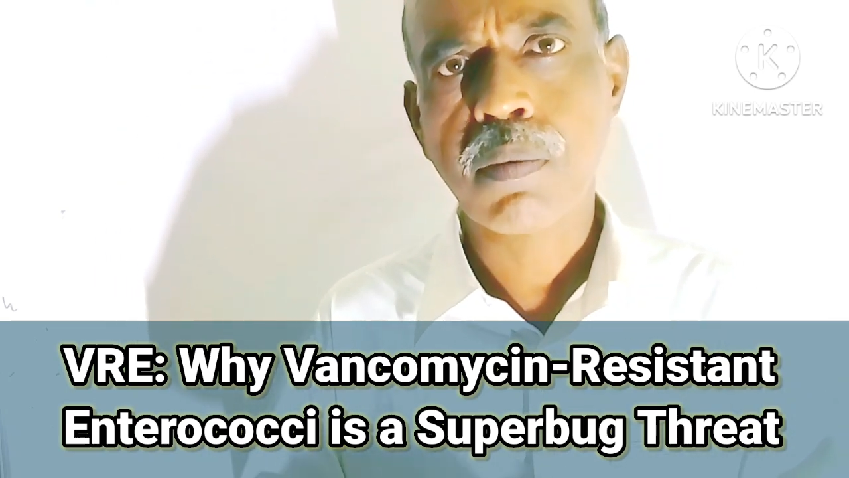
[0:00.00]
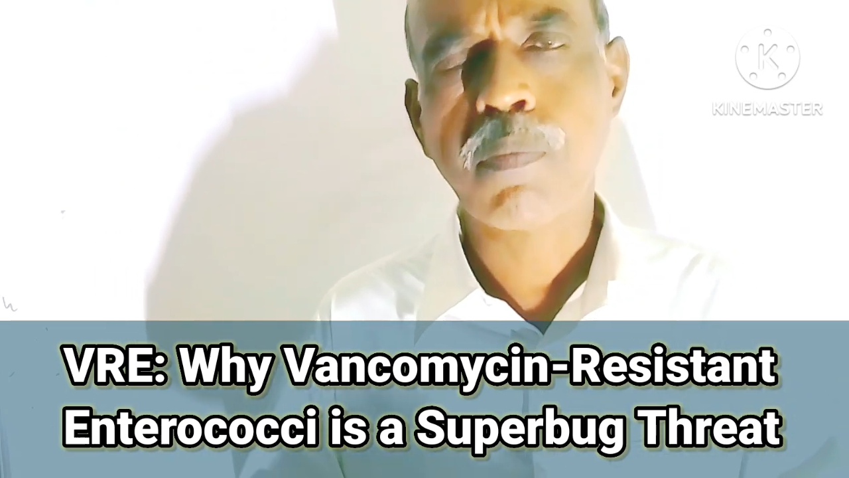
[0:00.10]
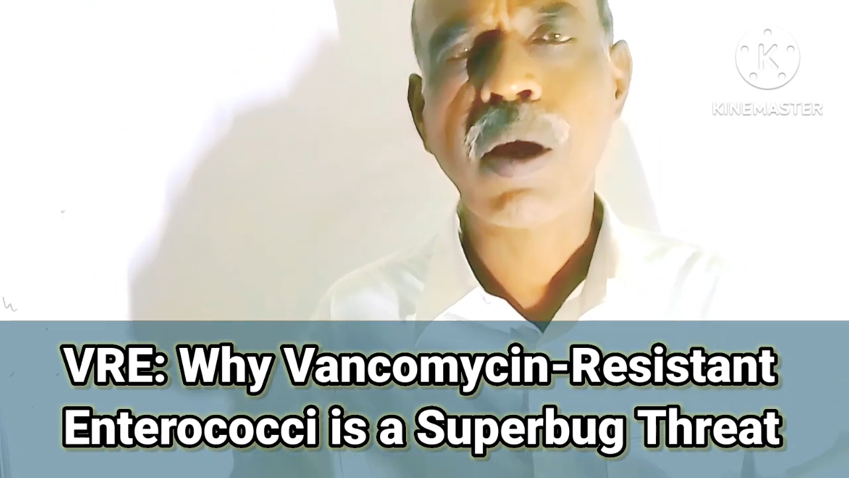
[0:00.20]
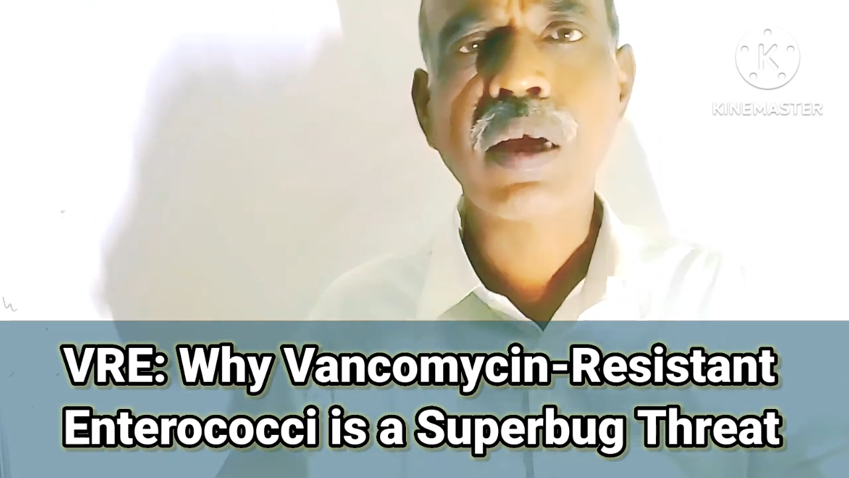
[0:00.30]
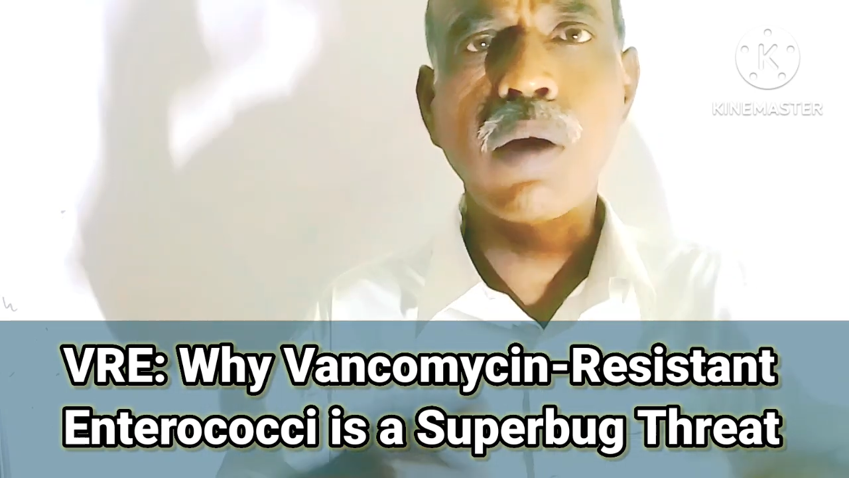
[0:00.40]

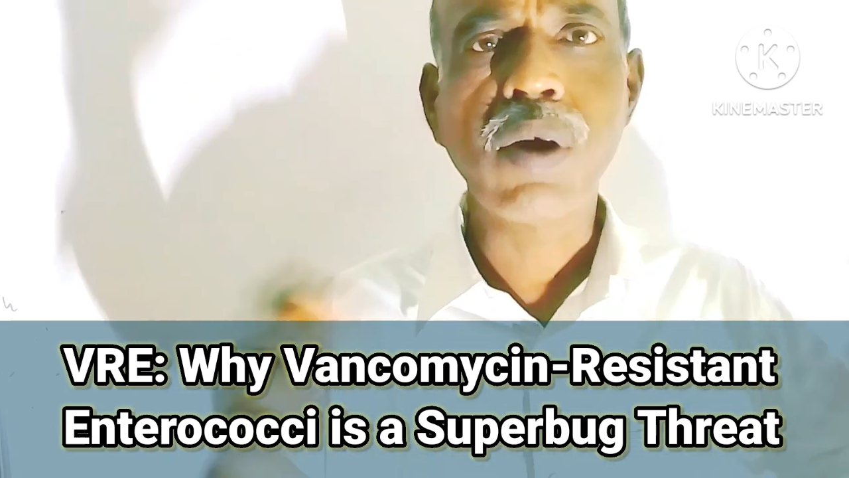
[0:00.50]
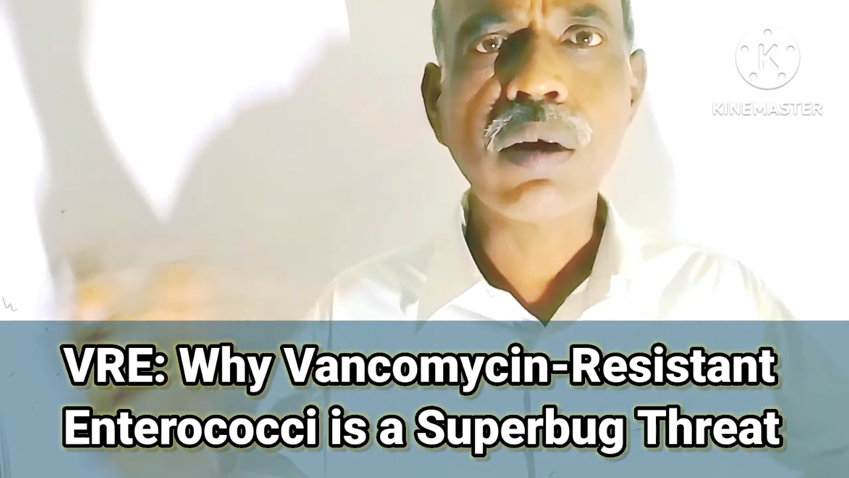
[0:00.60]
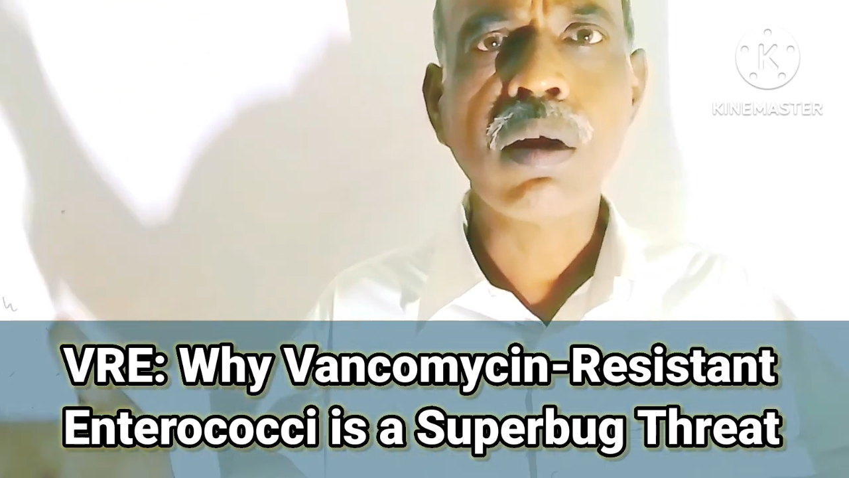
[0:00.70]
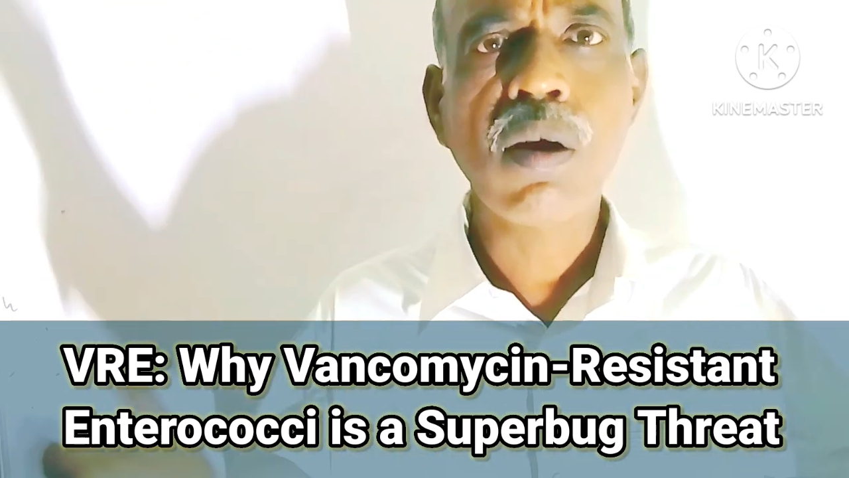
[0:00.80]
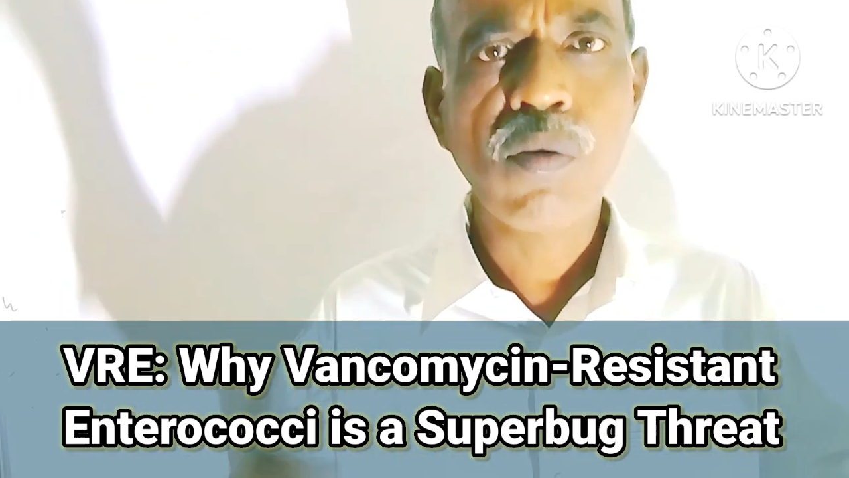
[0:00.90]
by
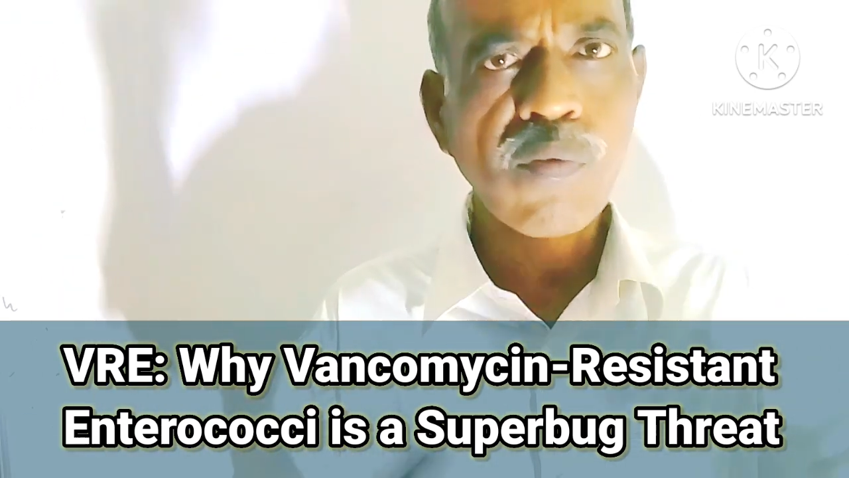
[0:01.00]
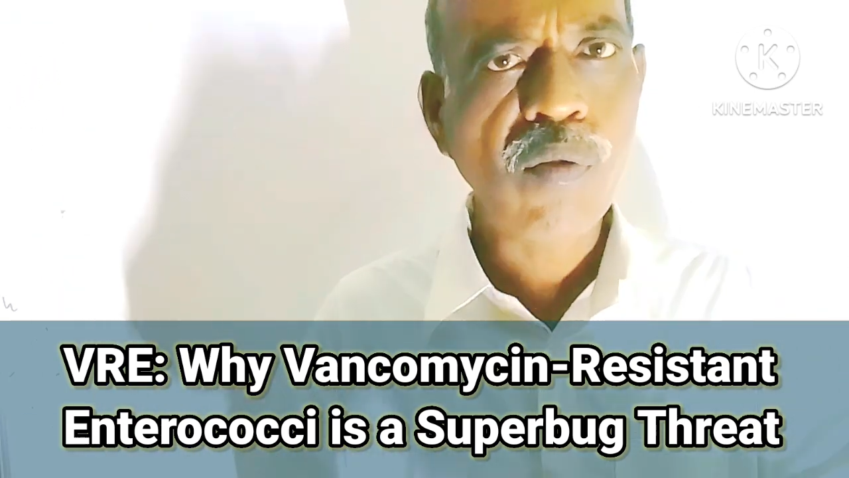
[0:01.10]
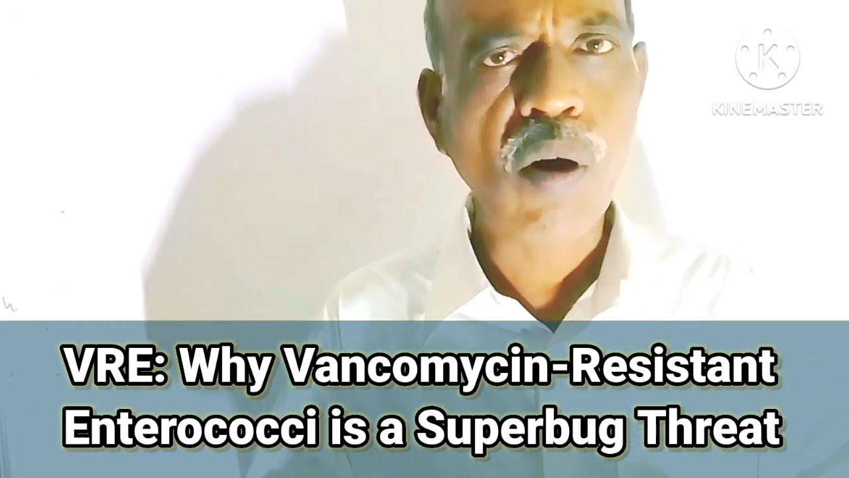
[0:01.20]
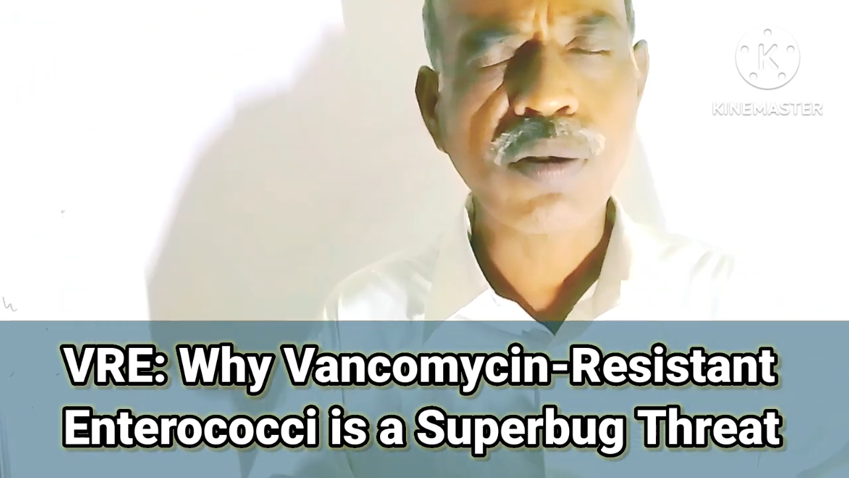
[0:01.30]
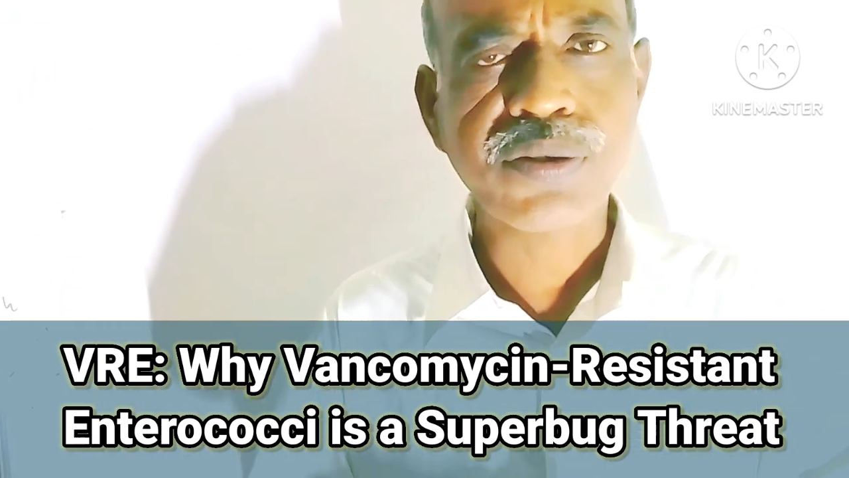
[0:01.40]
our
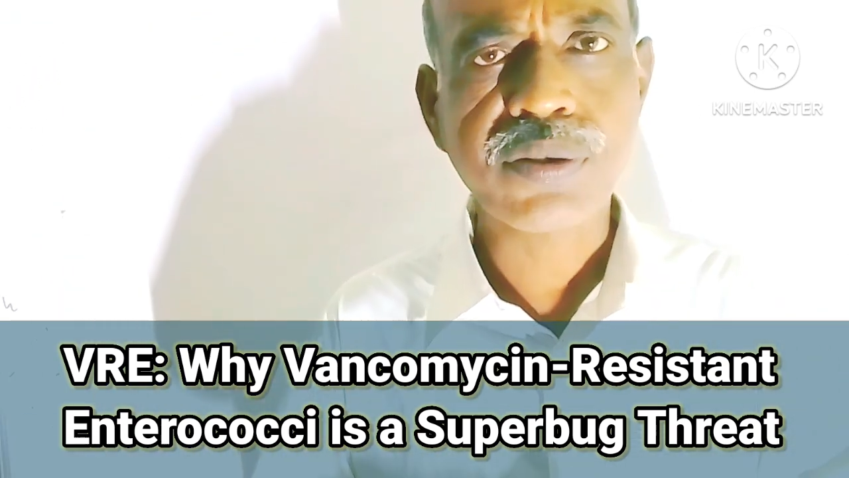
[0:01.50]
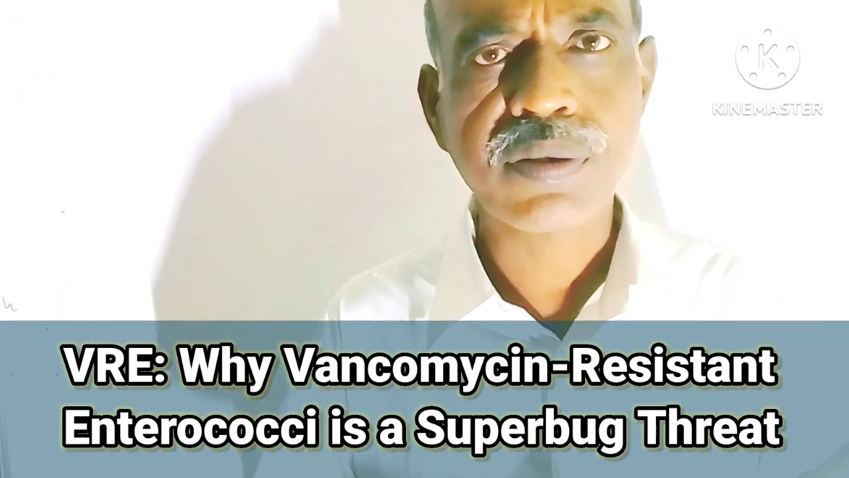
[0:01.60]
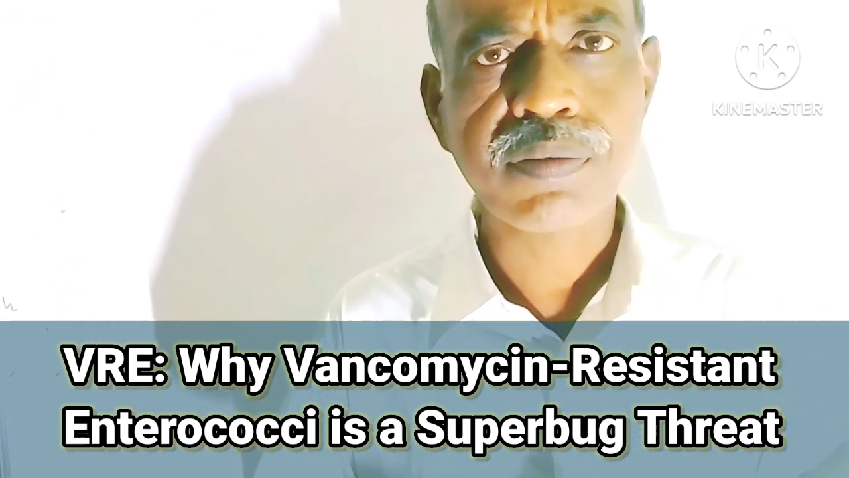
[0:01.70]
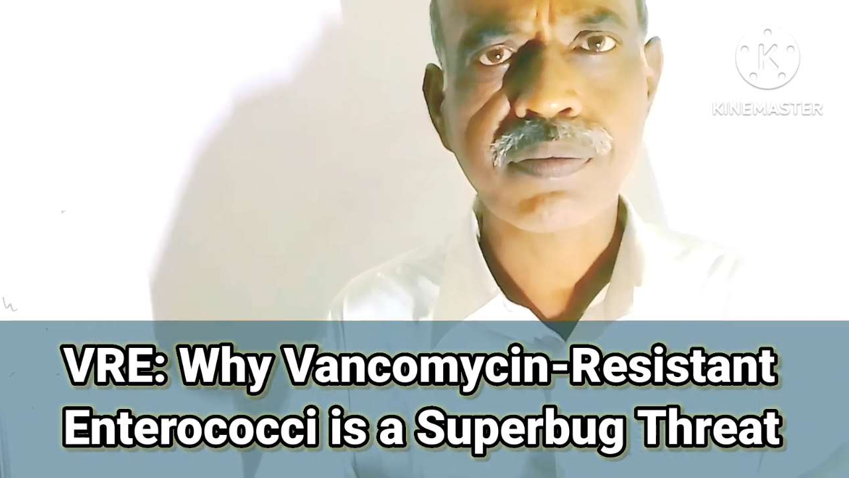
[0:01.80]
foods.